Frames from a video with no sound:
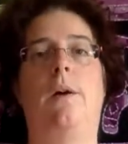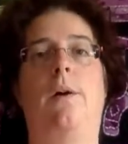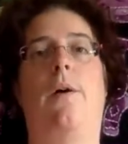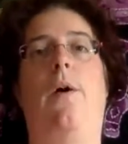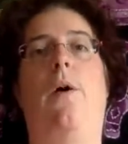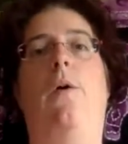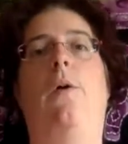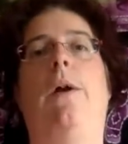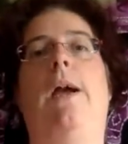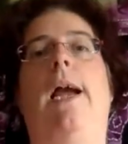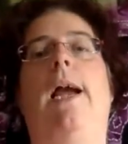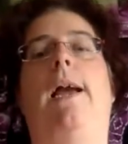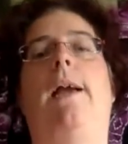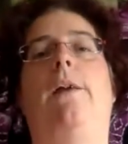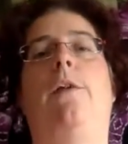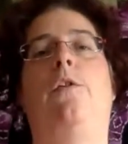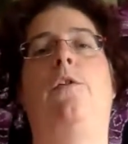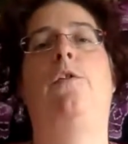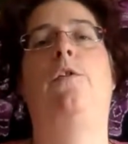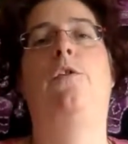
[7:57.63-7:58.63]

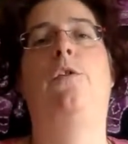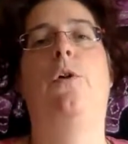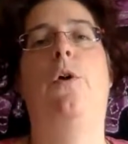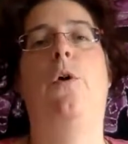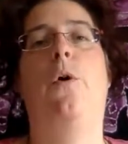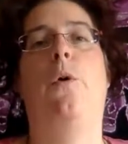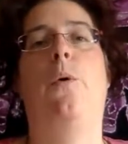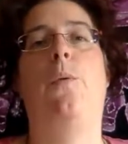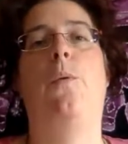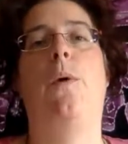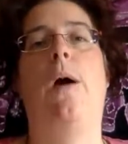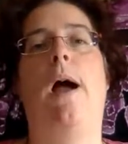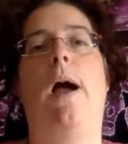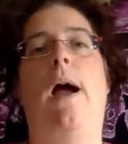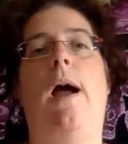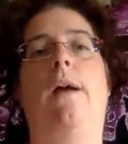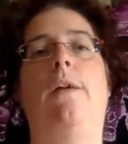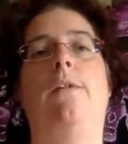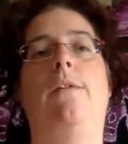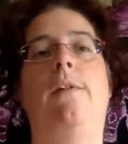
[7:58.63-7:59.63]
Okay, so
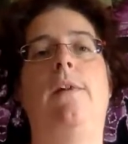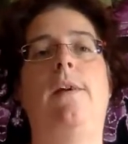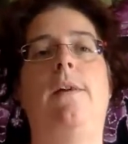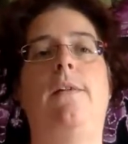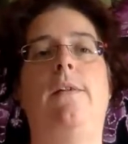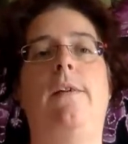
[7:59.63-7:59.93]
as this